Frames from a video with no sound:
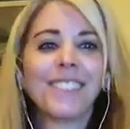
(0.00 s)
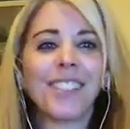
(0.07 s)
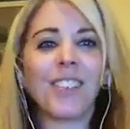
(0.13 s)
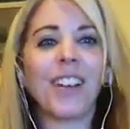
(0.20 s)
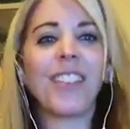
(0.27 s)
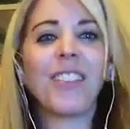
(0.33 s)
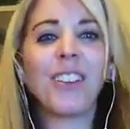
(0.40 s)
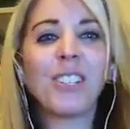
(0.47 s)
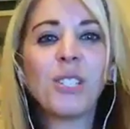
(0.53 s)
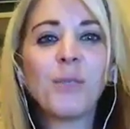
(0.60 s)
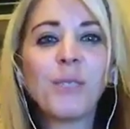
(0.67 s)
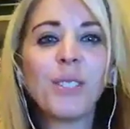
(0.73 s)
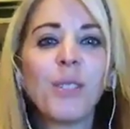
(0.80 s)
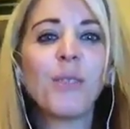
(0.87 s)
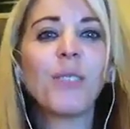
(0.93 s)
I thought she
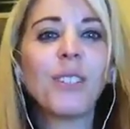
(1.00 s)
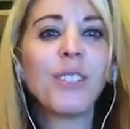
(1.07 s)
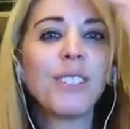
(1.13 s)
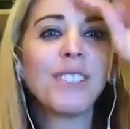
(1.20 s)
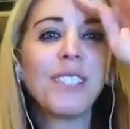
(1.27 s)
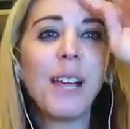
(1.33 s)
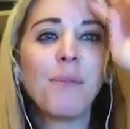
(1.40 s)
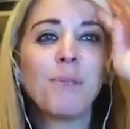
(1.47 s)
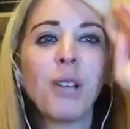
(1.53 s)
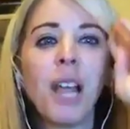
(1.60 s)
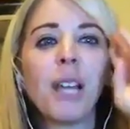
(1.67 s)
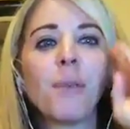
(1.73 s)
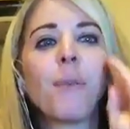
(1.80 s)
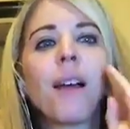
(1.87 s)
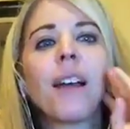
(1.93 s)
was over there
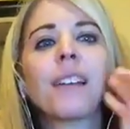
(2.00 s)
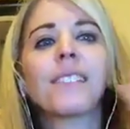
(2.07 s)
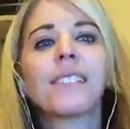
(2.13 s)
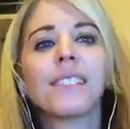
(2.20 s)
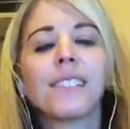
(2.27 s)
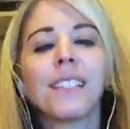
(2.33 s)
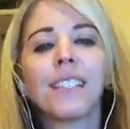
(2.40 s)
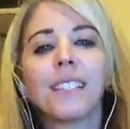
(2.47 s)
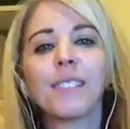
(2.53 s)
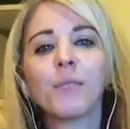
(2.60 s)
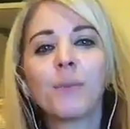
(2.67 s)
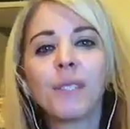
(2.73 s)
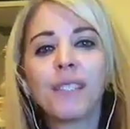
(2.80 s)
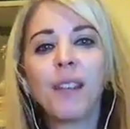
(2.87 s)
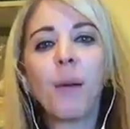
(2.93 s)
Snapchatting behind the scenes.
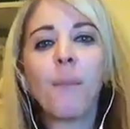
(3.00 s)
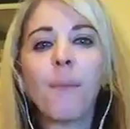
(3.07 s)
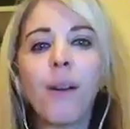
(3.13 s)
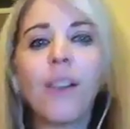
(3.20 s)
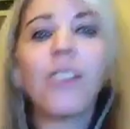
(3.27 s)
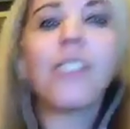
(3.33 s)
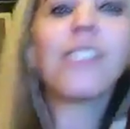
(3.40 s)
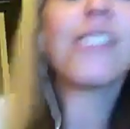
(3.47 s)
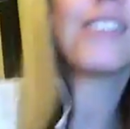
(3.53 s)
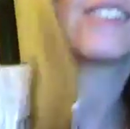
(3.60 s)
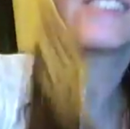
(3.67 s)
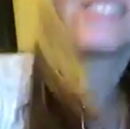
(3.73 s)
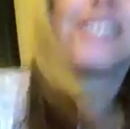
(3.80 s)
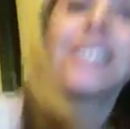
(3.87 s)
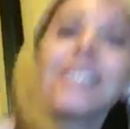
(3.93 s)
What's up, Mark?
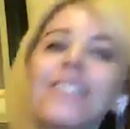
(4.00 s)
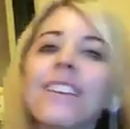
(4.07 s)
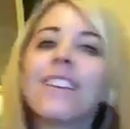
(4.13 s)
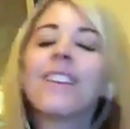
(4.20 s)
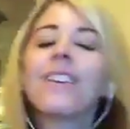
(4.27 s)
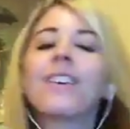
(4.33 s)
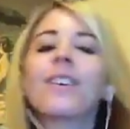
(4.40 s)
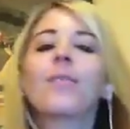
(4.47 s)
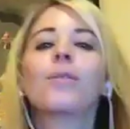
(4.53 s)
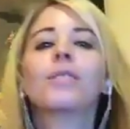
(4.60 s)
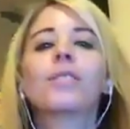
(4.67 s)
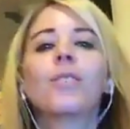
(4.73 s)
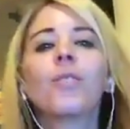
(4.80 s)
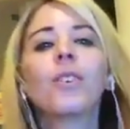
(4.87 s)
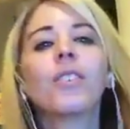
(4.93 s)

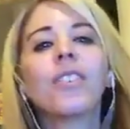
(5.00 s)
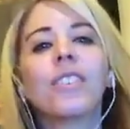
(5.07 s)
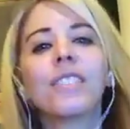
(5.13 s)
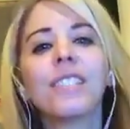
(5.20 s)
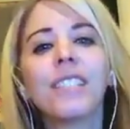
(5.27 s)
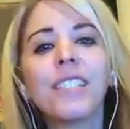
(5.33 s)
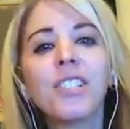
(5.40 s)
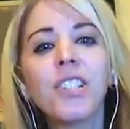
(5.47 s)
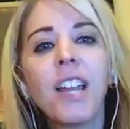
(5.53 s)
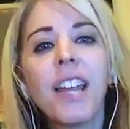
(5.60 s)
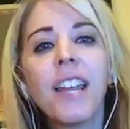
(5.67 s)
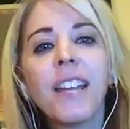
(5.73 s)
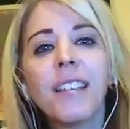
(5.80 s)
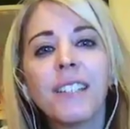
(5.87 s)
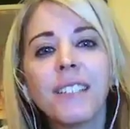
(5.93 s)
What's going on,
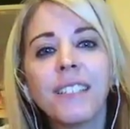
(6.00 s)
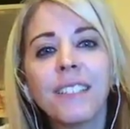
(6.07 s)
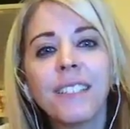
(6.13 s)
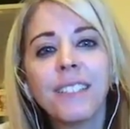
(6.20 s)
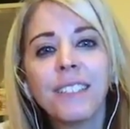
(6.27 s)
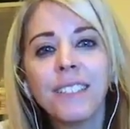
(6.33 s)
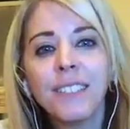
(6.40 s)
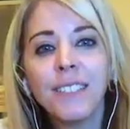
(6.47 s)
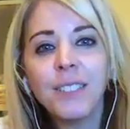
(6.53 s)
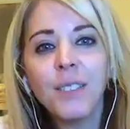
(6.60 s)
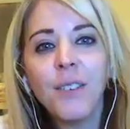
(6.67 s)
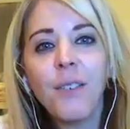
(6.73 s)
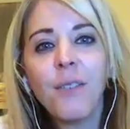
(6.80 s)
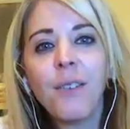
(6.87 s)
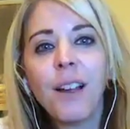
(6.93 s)
DJ?
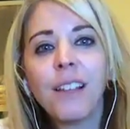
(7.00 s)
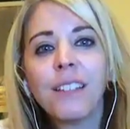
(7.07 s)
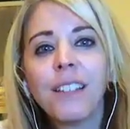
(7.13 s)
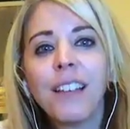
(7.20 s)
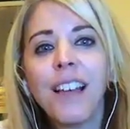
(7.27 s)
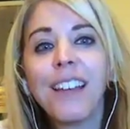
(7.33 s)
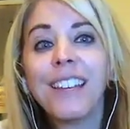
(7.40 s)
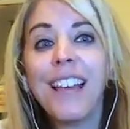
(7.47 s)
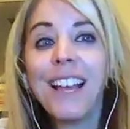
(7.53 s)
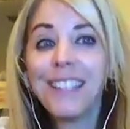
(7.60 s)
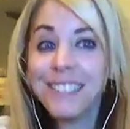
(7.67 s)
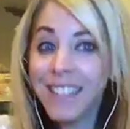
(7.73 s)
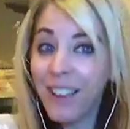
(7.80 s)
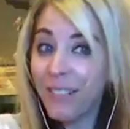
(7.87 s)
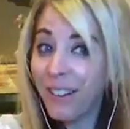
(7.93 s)

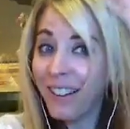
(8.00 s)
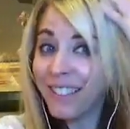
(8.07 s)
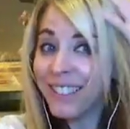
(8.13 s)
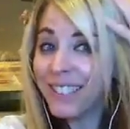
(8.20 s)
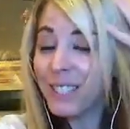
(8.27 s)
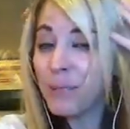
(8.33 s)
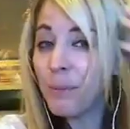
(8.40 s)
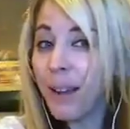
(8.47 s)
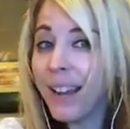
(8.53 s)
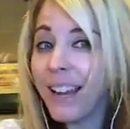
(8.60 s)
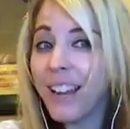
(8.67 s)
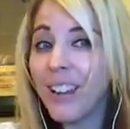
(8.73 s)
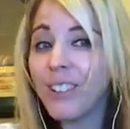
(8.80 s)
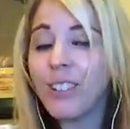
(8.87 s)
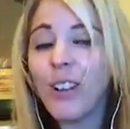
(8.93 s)
Yes, I finally did my
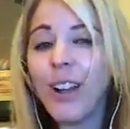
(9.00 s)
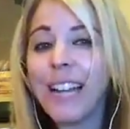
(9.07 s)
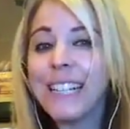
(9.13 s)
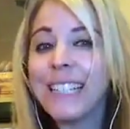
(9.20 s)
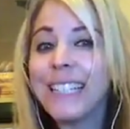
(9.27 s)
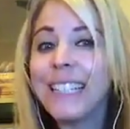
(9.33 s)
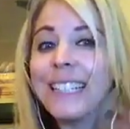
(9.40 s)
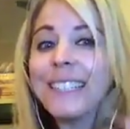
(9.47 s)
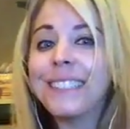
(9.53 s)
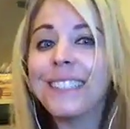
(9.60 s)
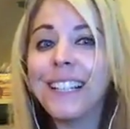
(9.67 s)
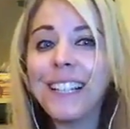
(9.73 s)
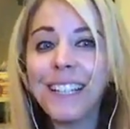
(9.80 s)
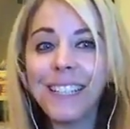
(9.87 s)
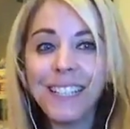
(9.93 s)
hair. No, I didn't get it
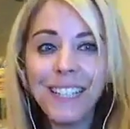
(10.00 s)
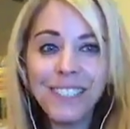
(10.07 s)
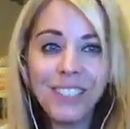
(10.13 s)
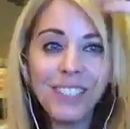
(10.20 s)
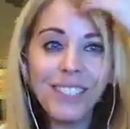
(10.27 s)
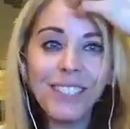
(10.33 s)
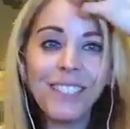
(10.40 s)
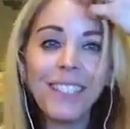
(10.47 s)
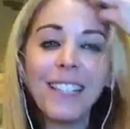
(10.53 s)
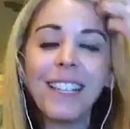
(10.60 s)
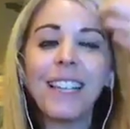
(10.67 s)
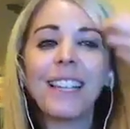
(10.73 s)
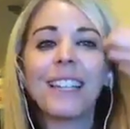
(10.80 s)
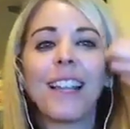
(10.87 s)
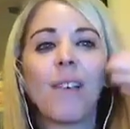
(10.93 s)
done. I just did
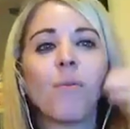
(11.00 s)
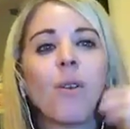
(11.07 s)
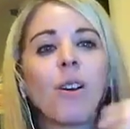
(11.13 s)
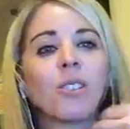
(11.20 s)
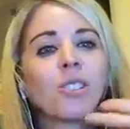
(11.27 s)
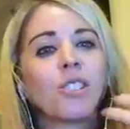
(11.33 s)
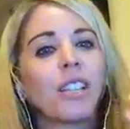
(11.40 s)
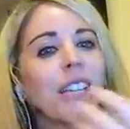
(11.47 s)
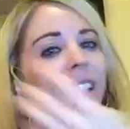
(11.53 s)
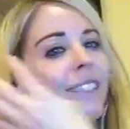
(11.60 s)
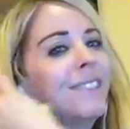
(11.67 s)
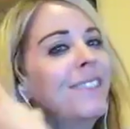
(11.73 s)
it. I washed it.